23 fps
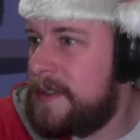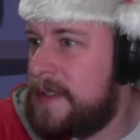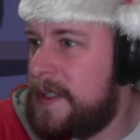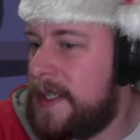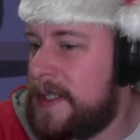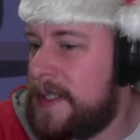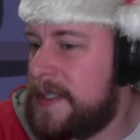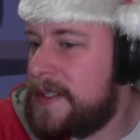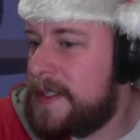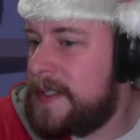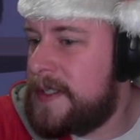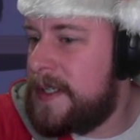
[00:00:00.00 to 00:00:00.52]

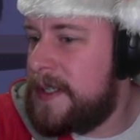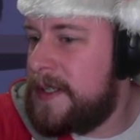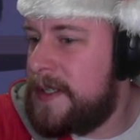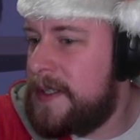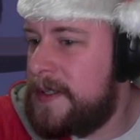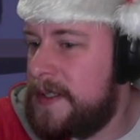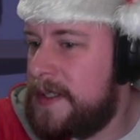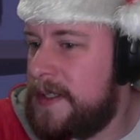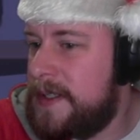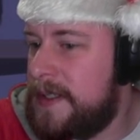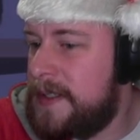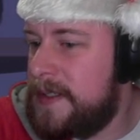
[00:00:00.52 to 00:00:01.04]
go
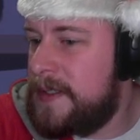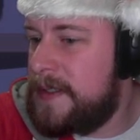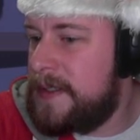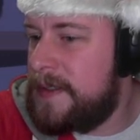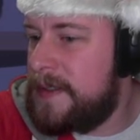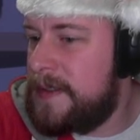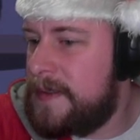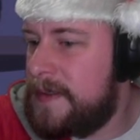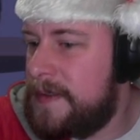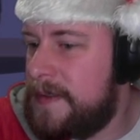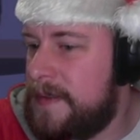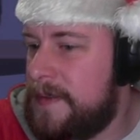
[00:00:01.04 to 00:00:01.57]

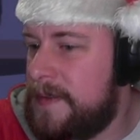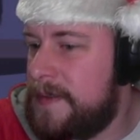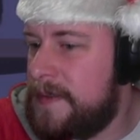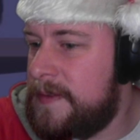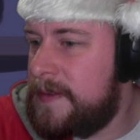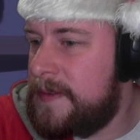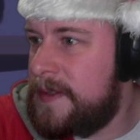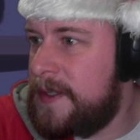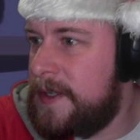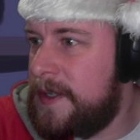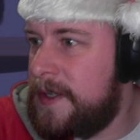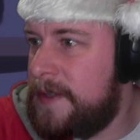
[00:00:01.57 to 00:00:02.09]

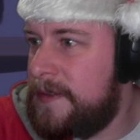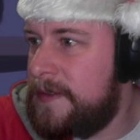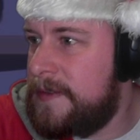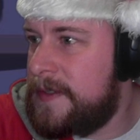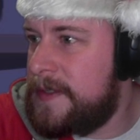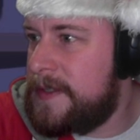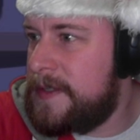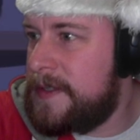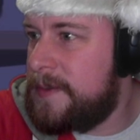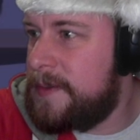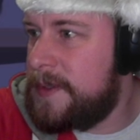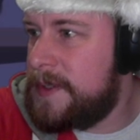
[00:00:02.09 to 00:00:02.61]
over
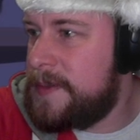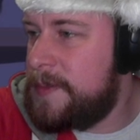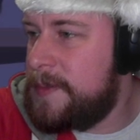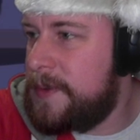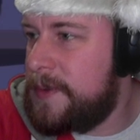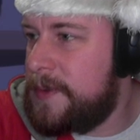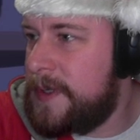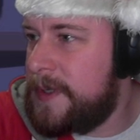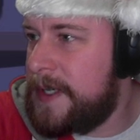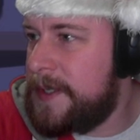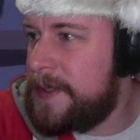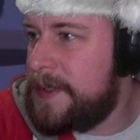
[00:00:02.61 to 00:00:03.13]
to what's
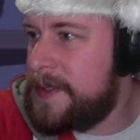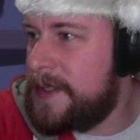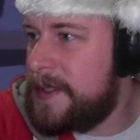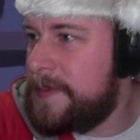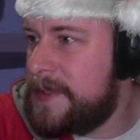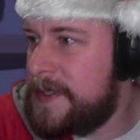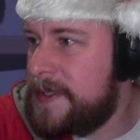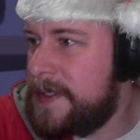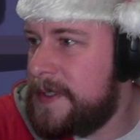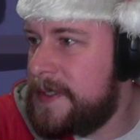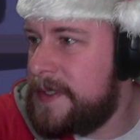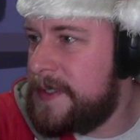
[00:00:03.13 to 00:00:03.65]
Morehouse up
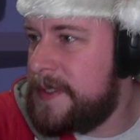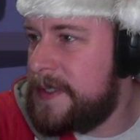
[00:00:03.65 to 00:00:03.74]
to.